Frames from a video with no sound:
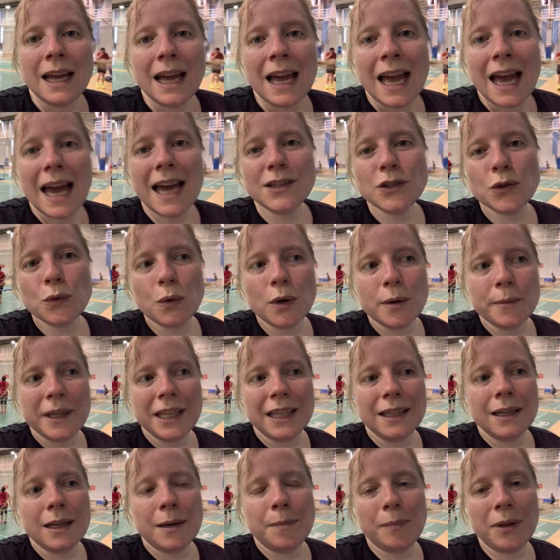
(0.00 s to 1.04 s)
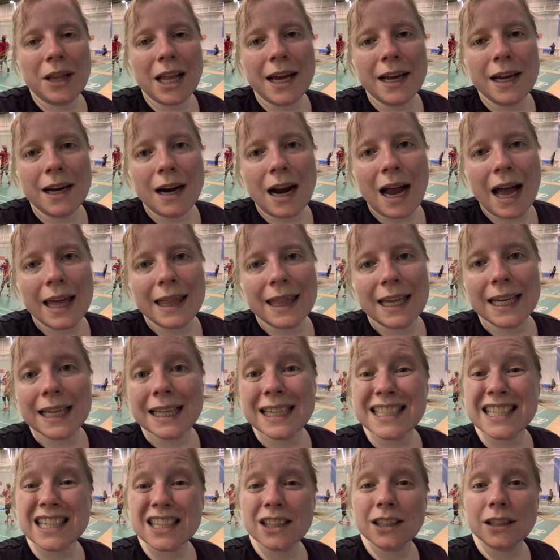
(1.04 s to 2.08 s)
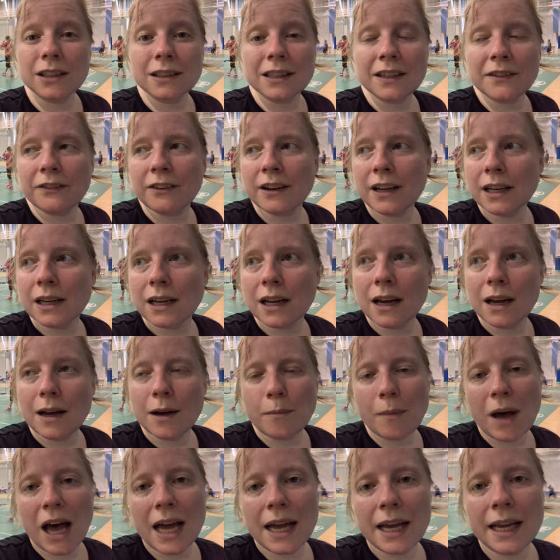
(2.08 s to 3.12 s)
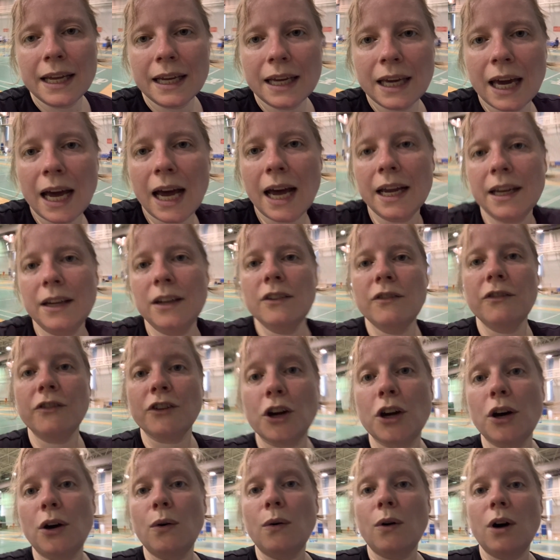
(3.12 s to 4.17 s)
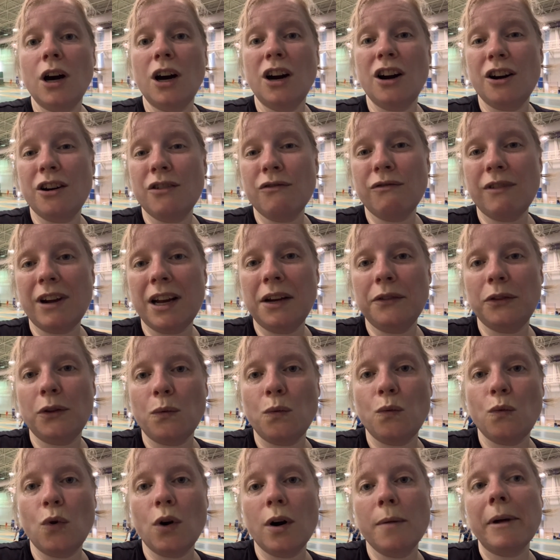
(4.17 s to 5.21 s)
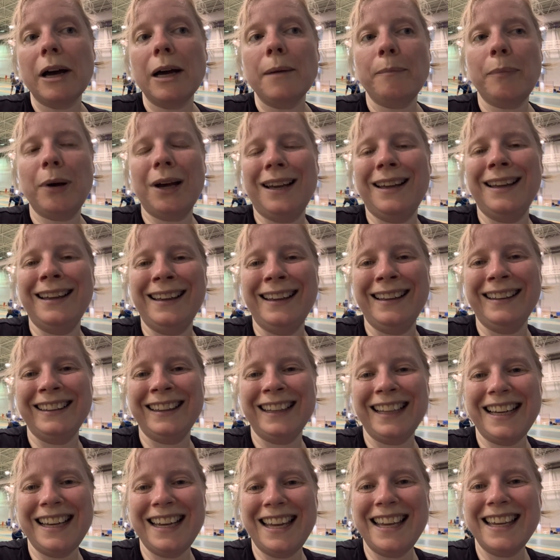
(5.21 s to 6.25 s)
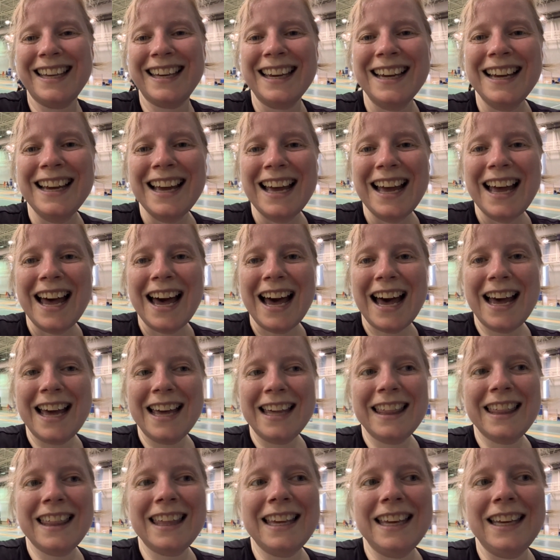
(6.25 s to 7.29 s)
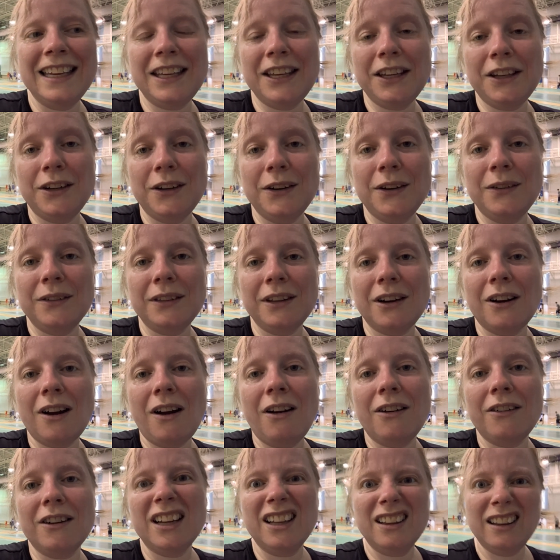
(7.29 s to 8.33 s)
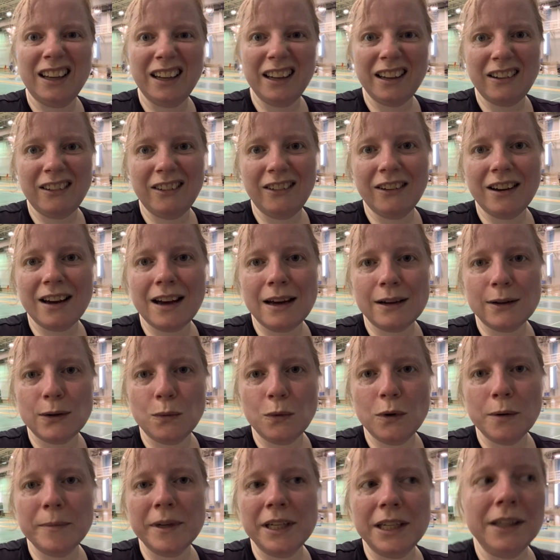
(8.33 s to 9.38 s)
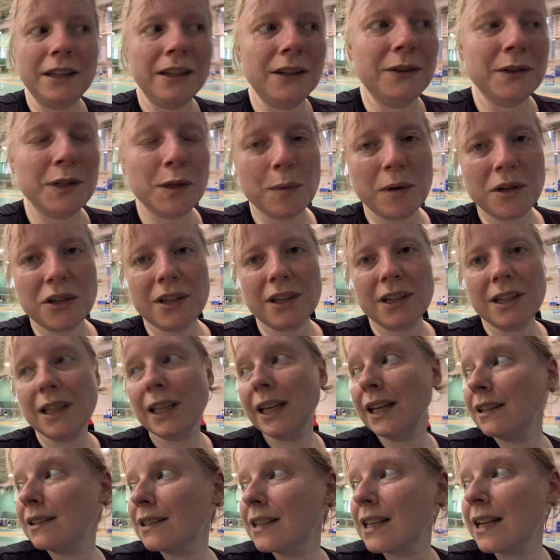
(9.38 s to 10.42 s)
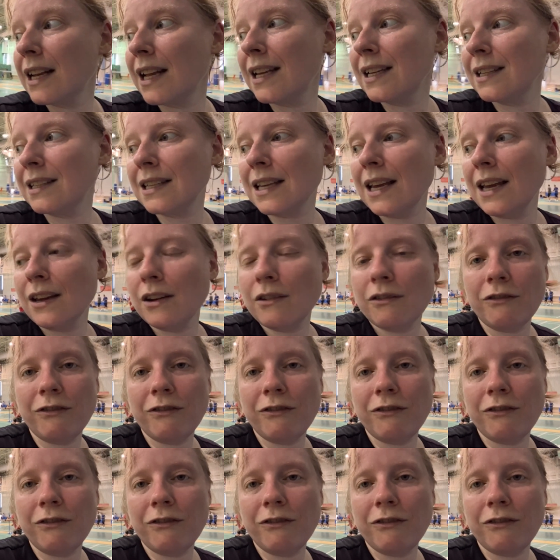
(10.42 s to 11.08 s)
As a woman player, I think it is a little different. I kind of go hard right at the warm-up. Like, I think, you know, they're already like, oh god, a woman, you know, especially like today it's like